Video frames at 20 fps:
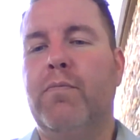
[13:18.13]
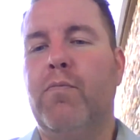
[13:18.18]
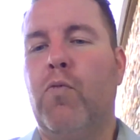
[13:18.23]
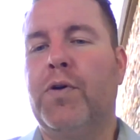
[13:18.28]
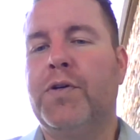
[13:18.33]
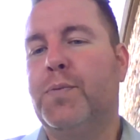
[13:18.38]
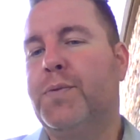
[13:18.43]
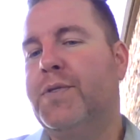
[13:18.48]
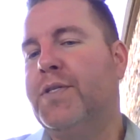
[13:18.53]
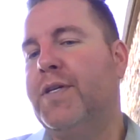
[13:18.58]

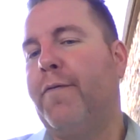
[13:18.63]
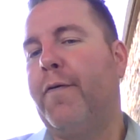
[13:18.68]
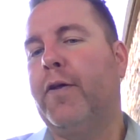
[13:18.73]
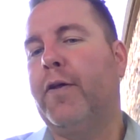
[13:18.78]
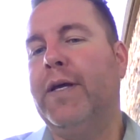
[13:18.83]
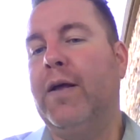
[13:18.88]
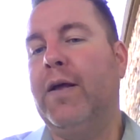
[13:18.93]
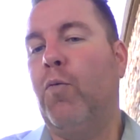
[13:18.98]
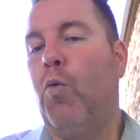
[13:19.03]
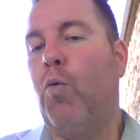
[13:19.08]
more
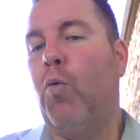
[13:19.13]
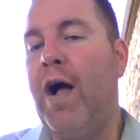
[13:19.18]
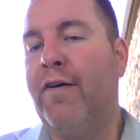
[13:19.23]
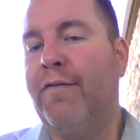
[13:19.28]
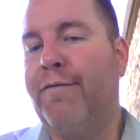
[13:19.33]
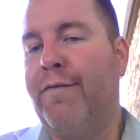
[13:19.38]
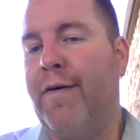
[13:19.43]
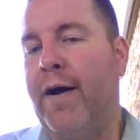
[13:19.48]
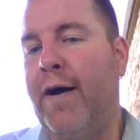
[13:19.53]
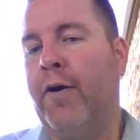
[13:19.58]
specifically in
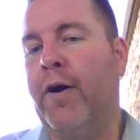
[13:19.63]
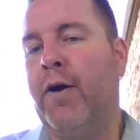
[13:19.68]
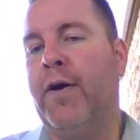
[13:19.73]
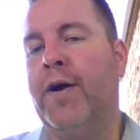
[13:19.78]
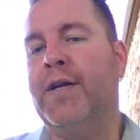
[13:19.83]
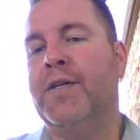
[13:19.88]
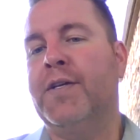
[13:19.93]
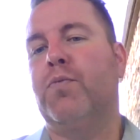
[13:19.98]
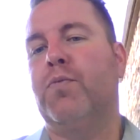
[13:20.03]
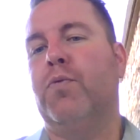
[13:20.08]
wildfire
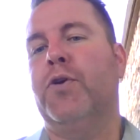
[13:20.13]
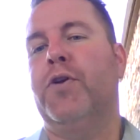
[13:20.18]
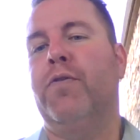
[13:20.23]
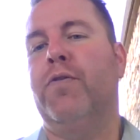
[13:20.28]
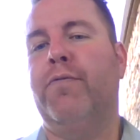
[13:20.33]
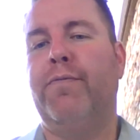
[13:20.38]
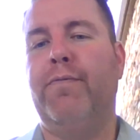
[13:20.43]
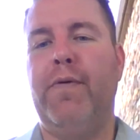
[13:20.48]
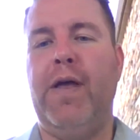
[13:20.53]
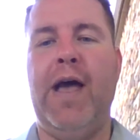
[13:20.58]
areas where
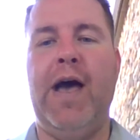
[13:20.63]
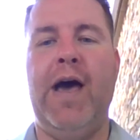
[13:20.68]
you've